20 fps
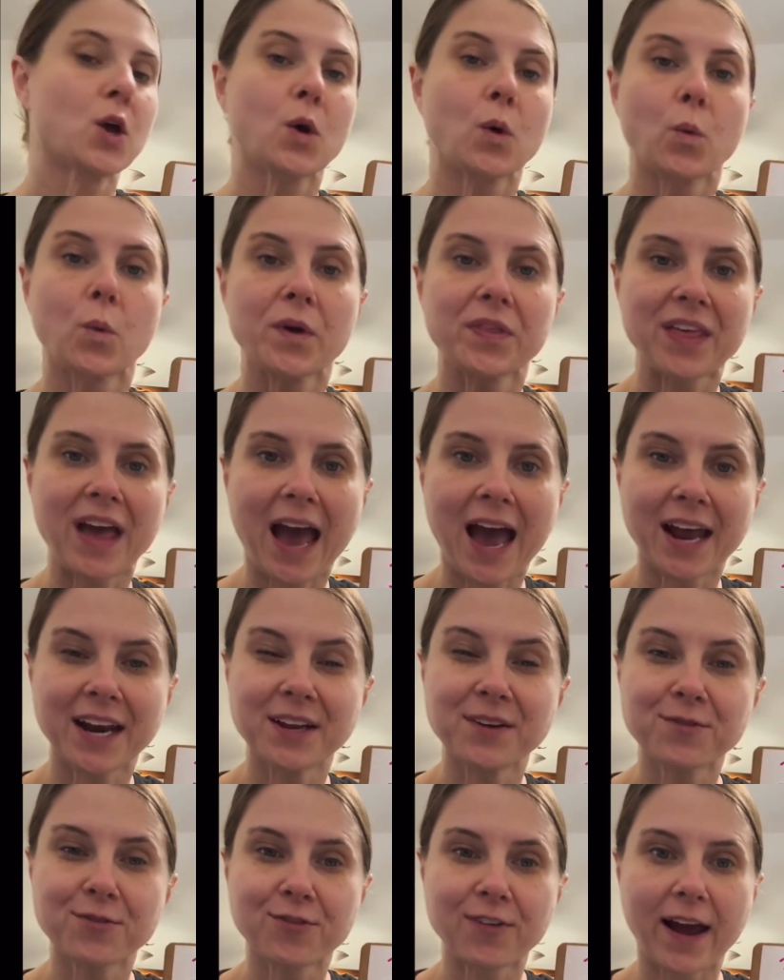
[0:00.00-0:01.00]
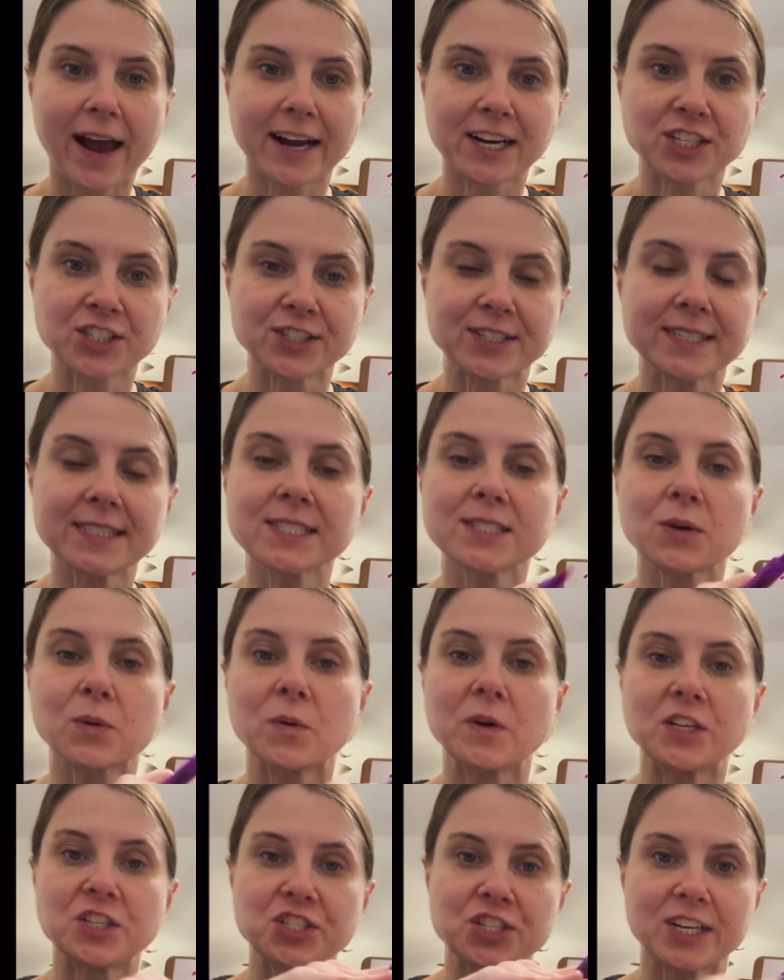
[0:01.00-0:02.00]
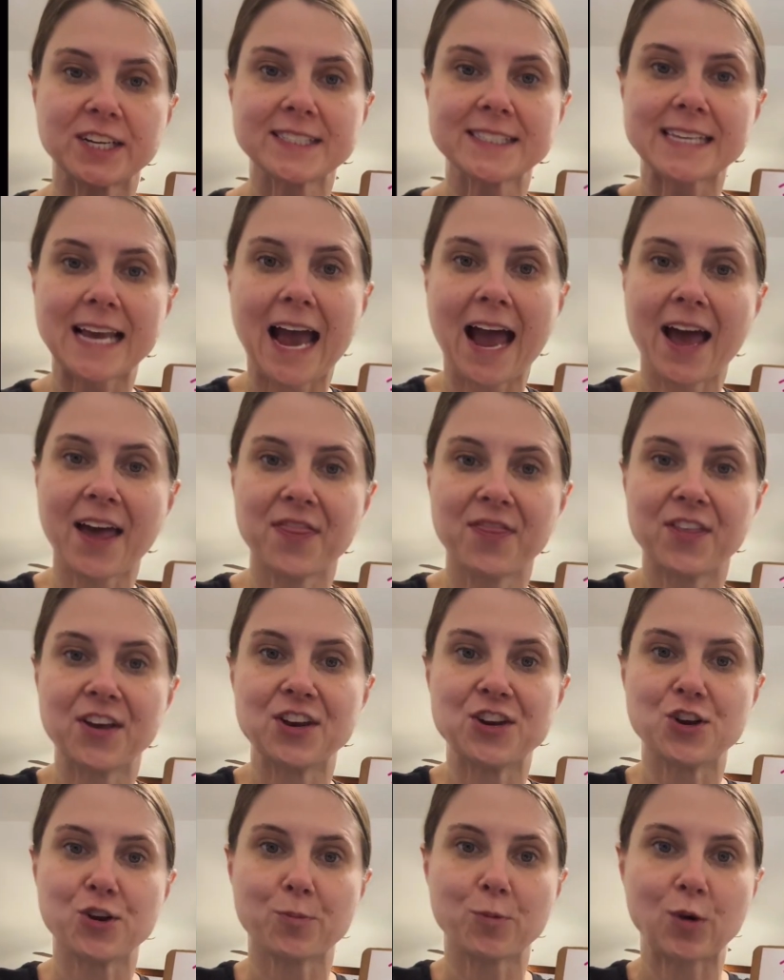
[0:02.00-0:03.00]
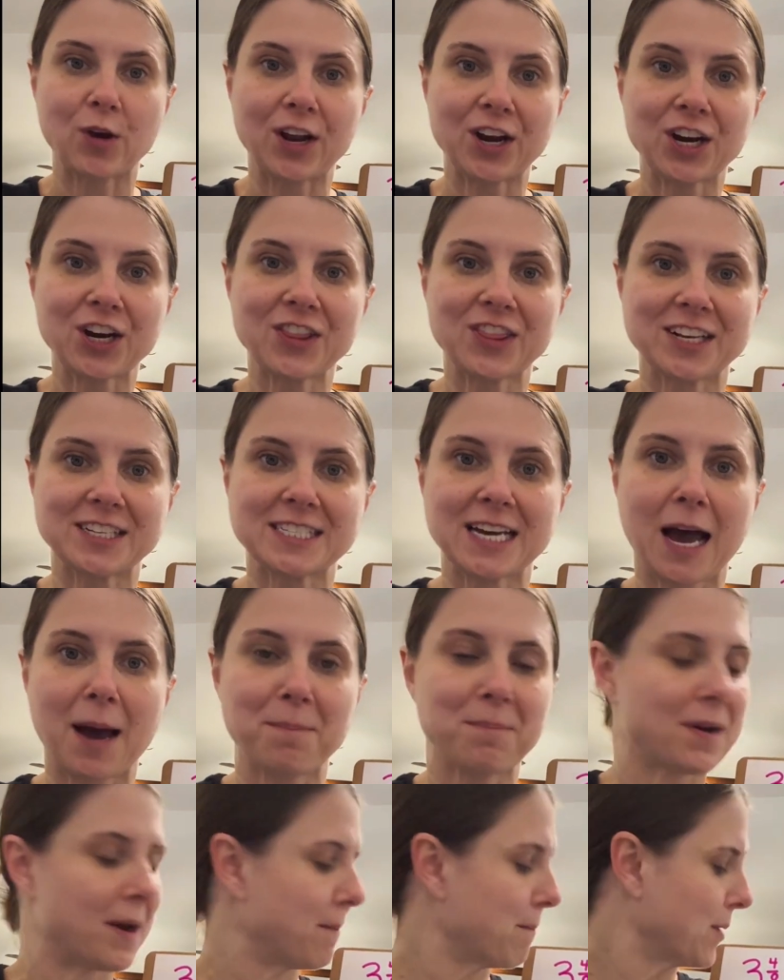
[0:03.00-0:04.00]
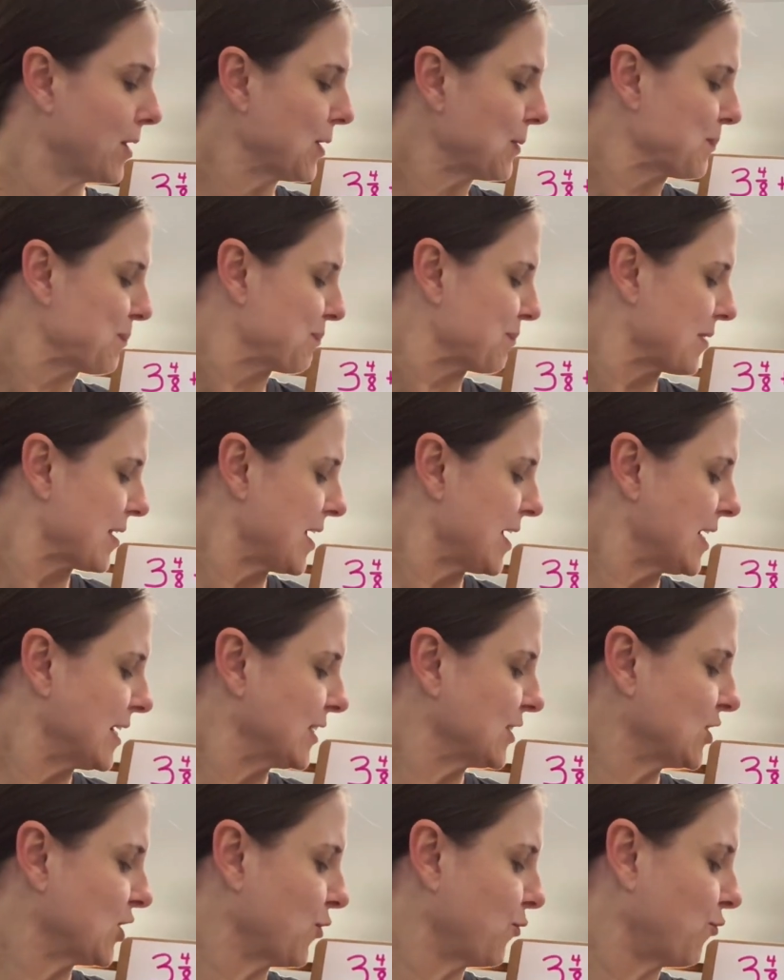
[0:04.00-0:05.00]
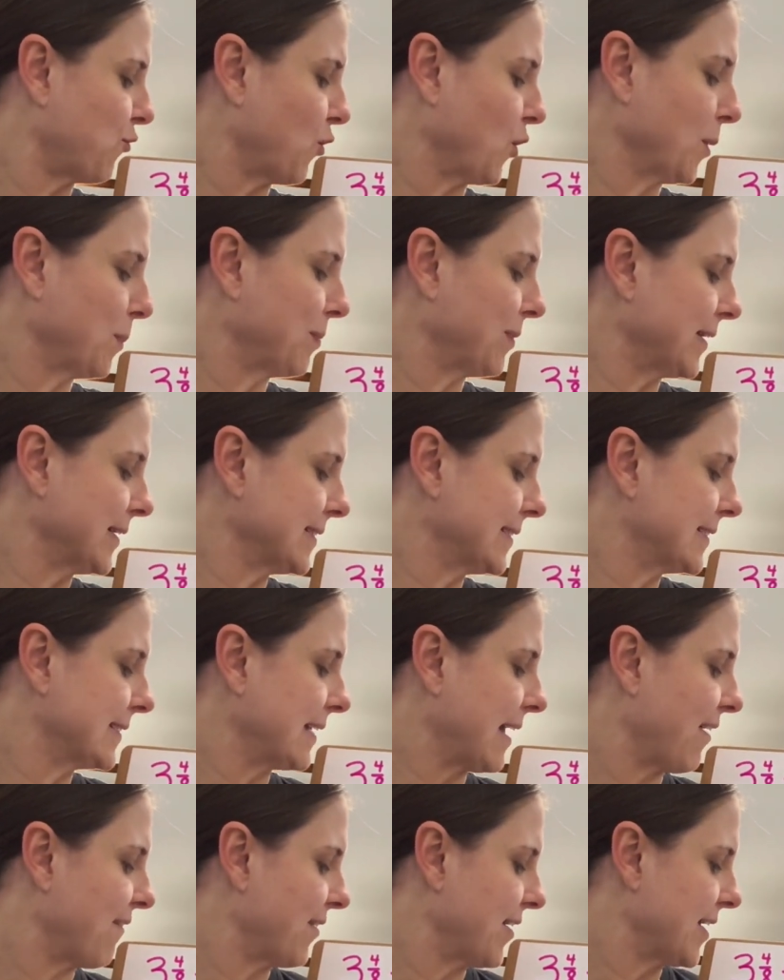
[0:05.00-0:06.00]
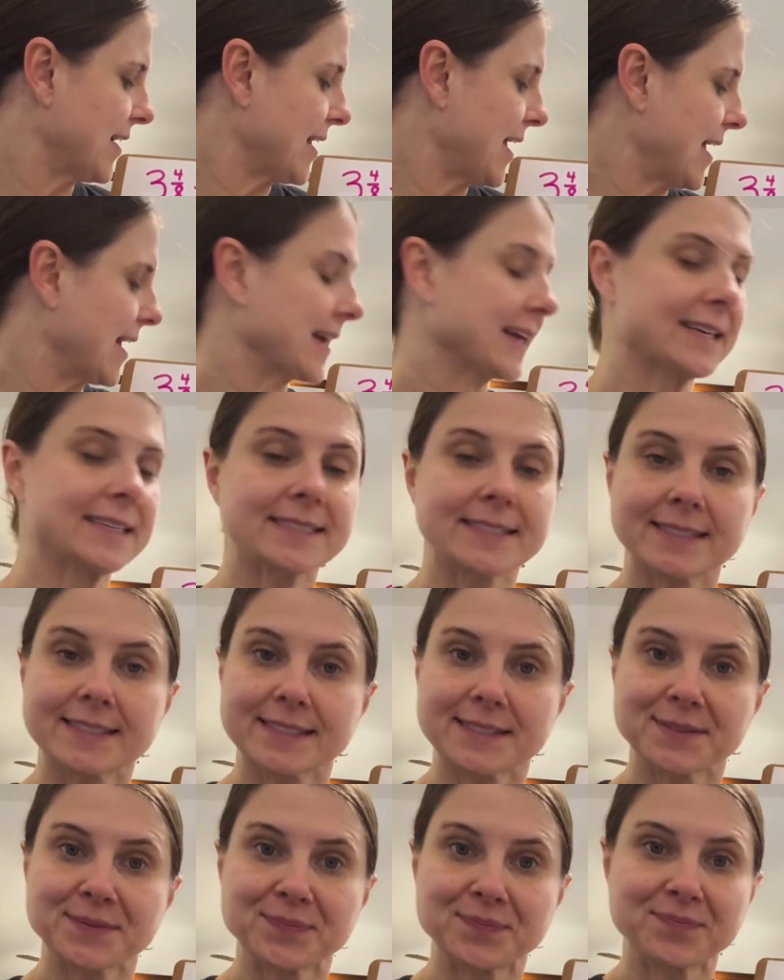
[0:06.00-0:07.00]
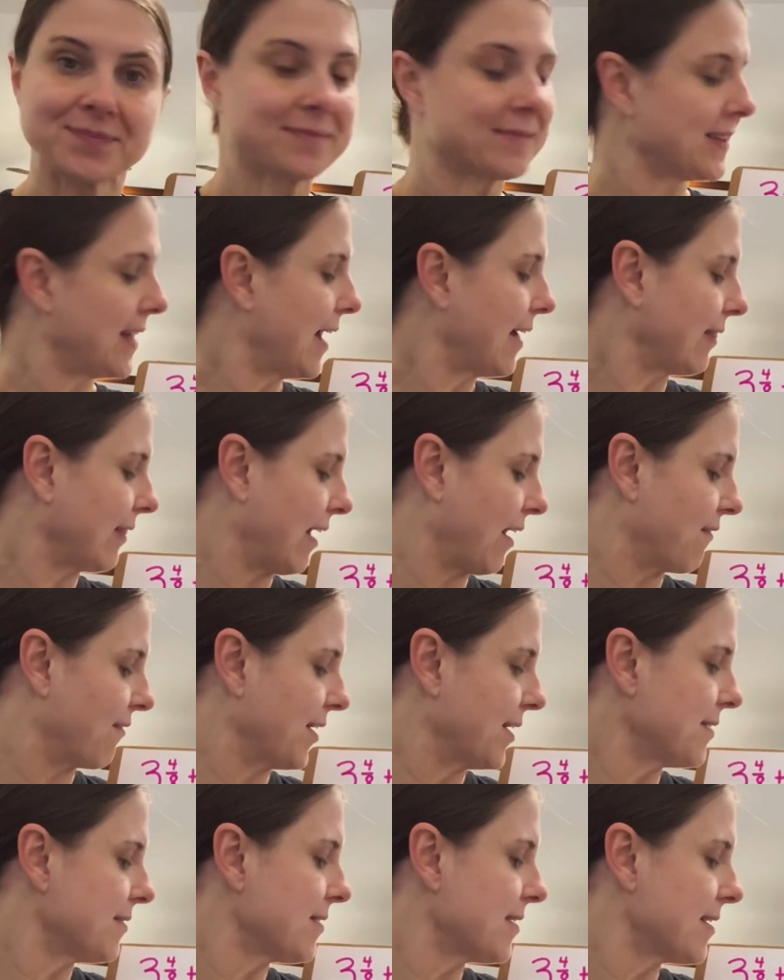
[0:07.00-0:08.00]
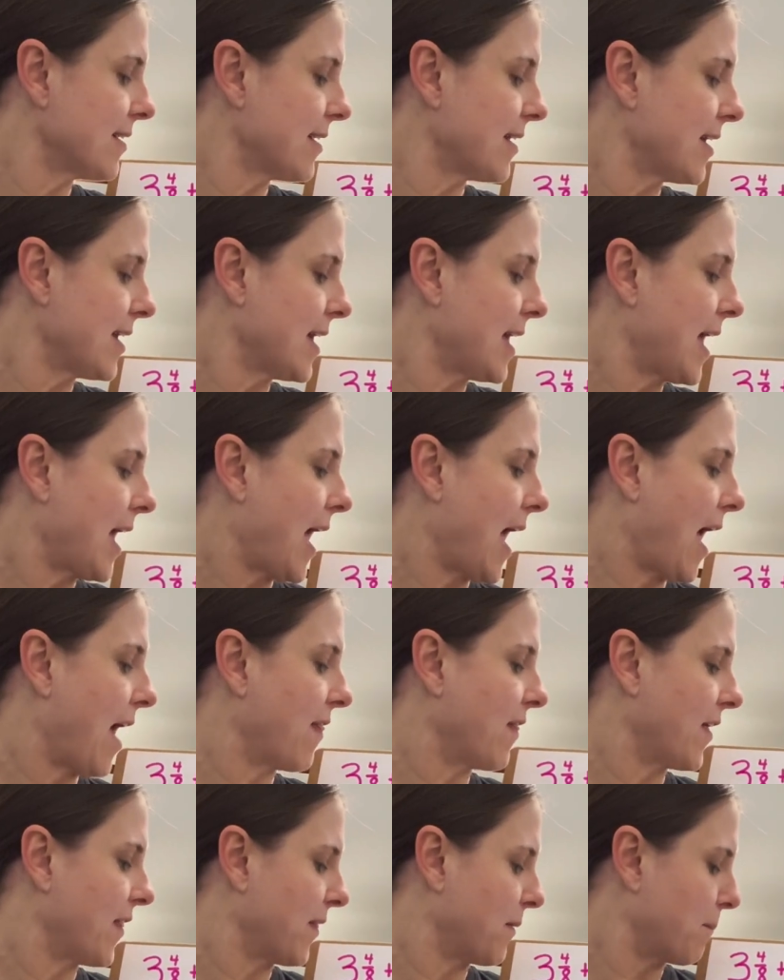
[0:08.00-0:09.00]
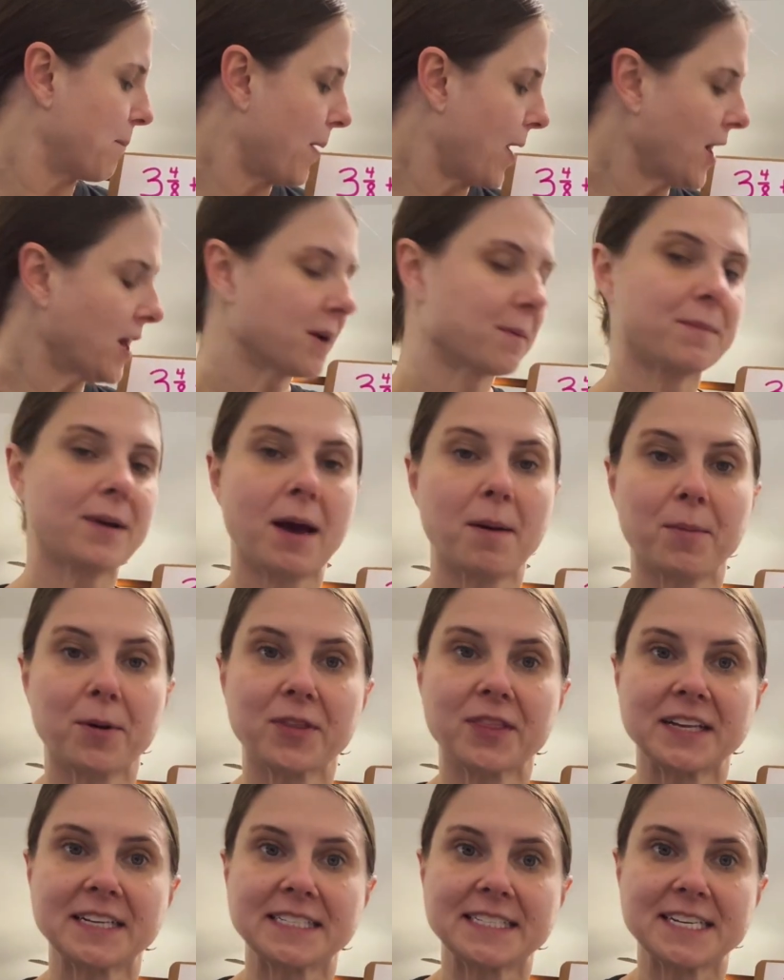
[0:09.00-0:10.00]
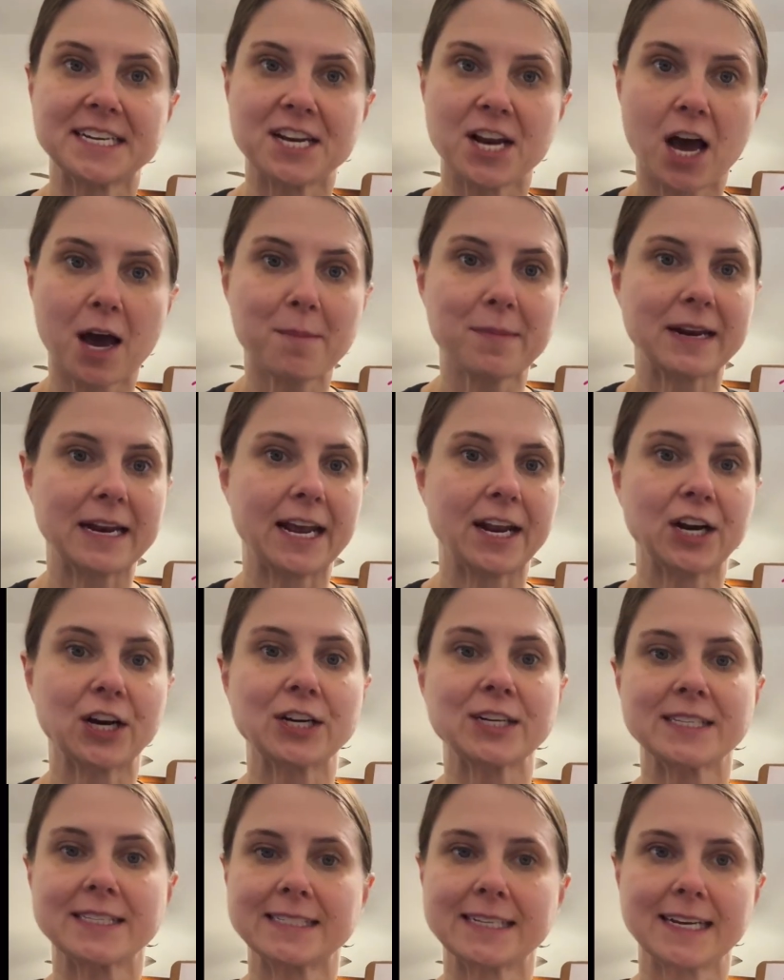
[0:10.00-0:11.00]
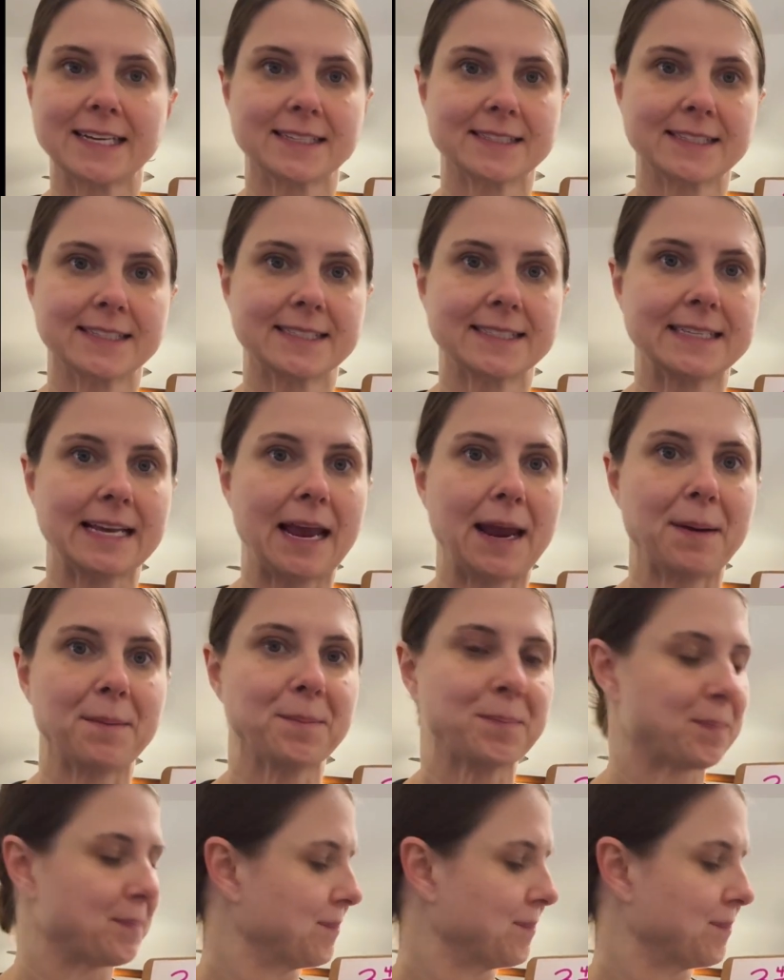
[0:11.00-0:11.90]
With adding fractions, we just add the numerator, the top number. So 4 plus 7 is 11. And then the bottom number, the denominator, stays the same.